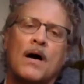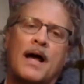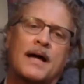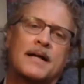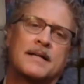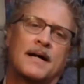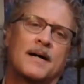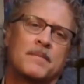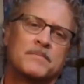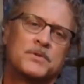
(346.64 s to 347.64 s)
and
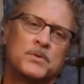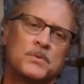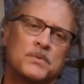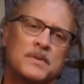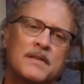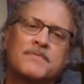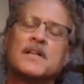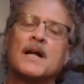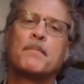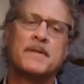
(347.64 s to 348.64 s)
to
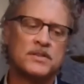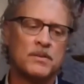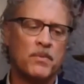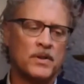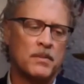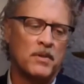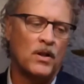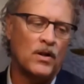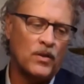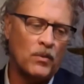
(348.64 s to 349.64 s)
lift it up and support them
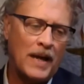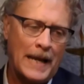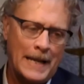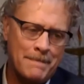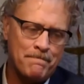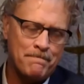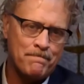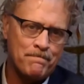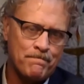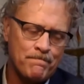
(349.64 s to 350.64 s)
along the way.
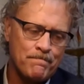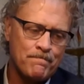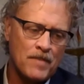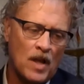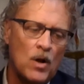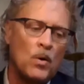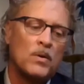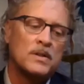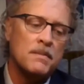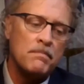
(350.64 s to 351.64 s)

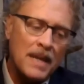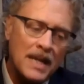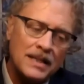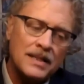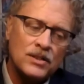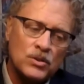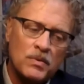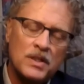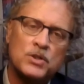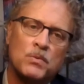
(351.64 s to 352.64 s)
Whereas a maintenance
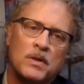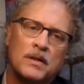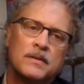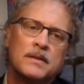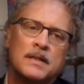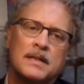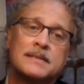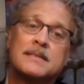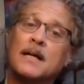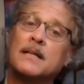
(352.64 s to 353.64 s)
ritual
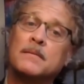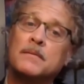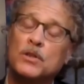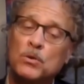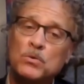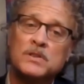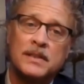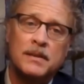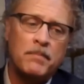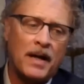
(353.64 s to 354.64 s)
is done
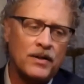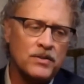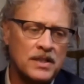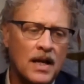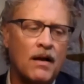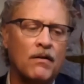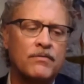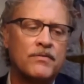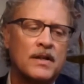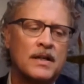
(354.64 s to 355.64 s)
usually by
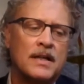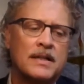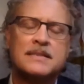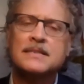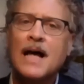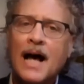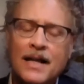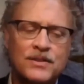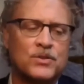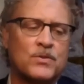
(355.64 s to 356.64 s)
yourself, it's
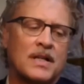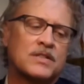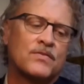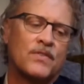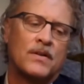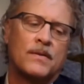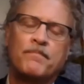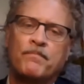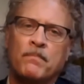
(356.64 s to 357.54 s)
non-stressful,